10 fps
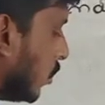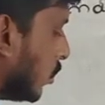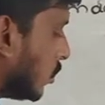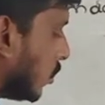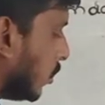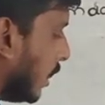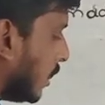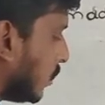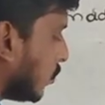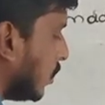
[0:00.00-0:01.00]
So let
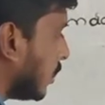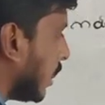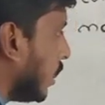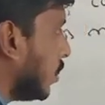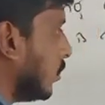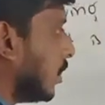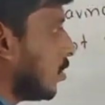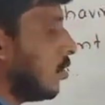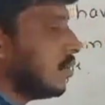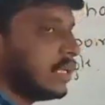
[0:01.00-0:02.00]
us once again
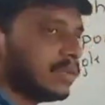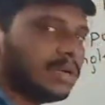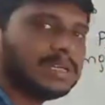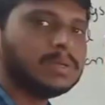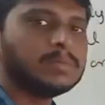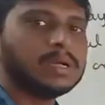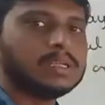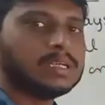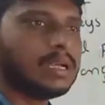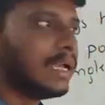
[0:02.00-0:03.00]
recall that. What do you mean by
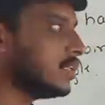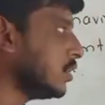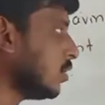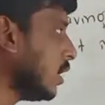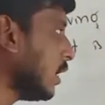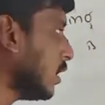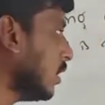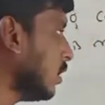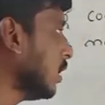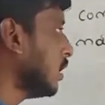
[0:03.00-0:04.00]
zero angle?